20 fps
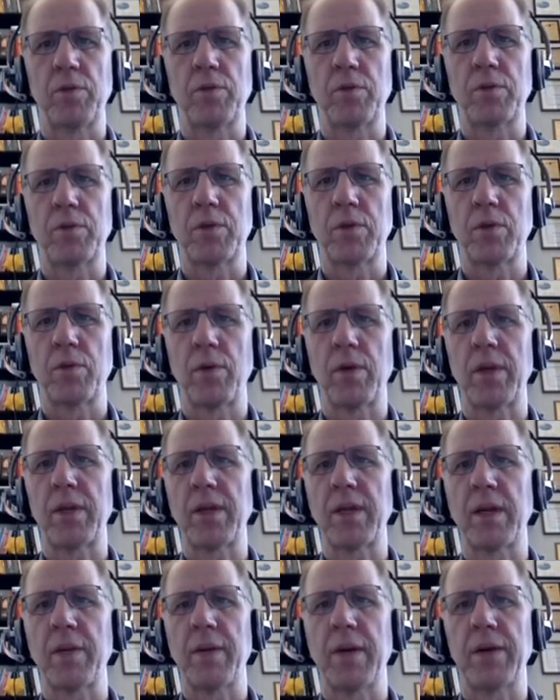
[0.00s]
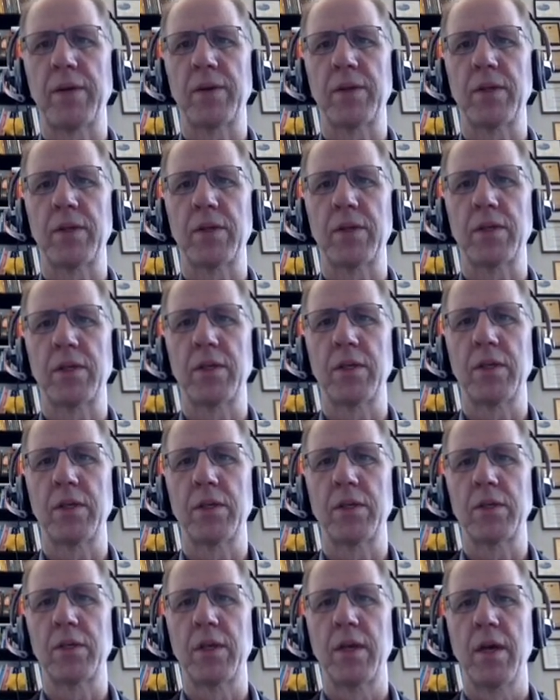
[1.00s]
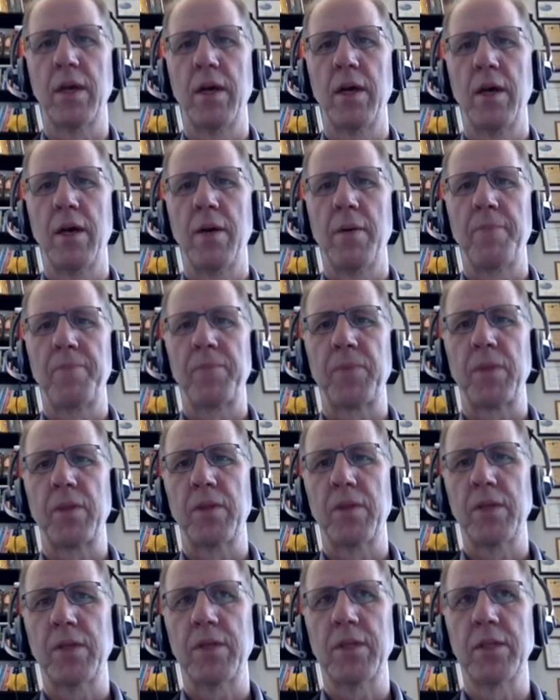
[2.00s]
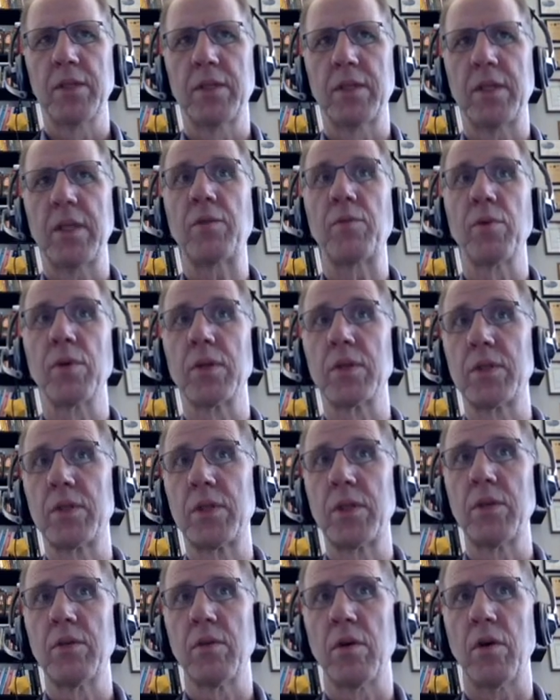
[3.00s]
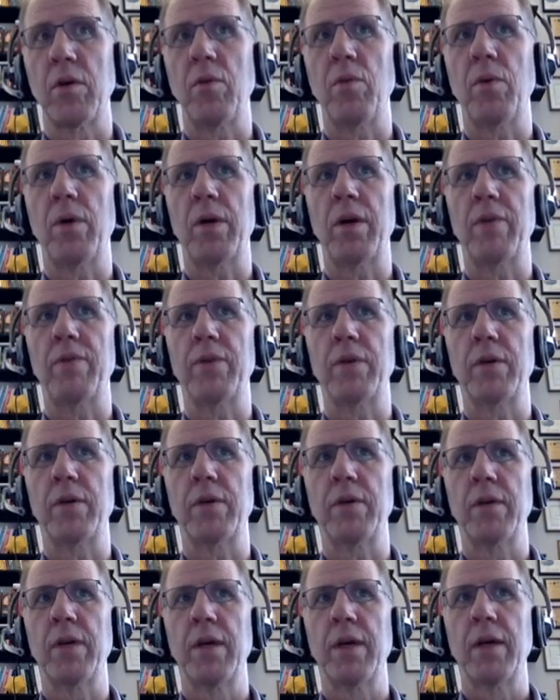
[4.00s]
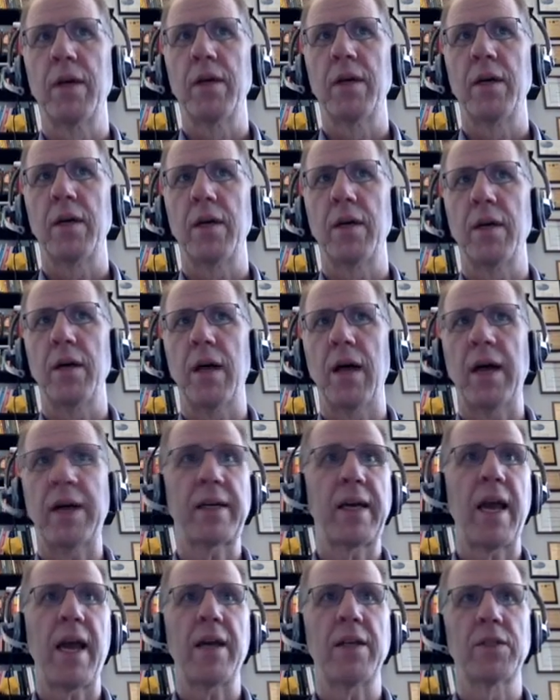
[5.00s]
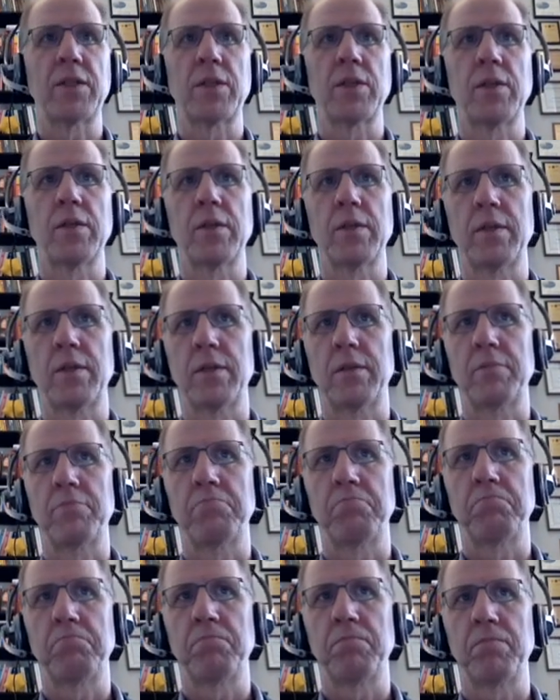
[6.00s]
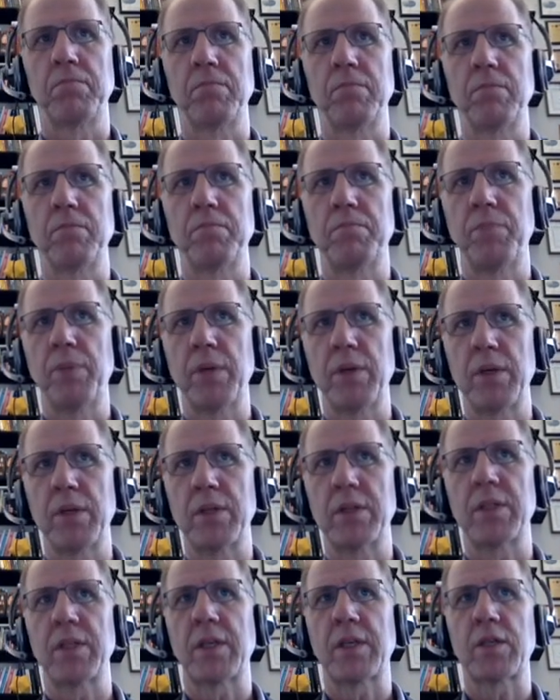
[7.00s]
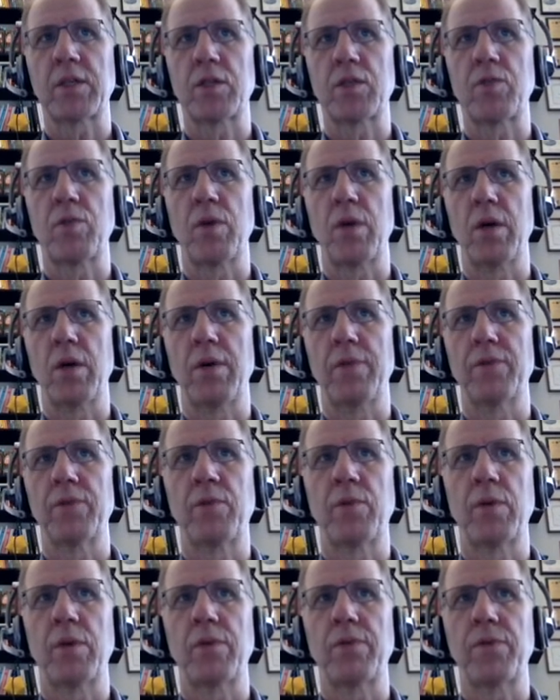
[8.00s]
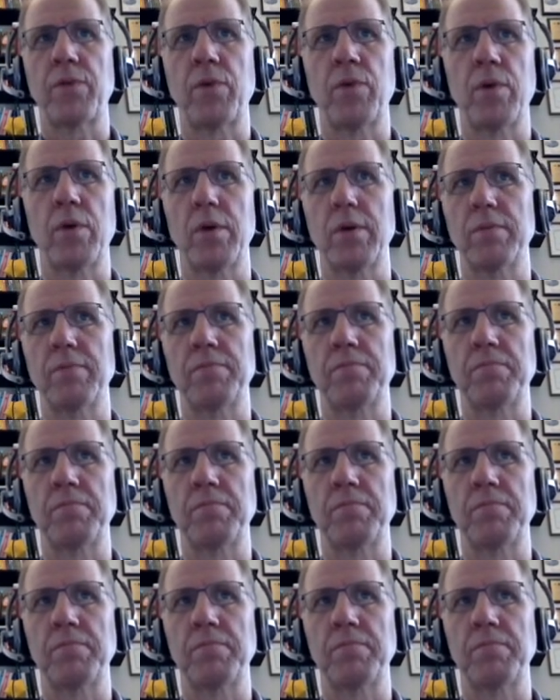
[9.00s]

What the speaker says: So the way to think about this is equal to 0 whenever I cancel in period 6, 12, 24,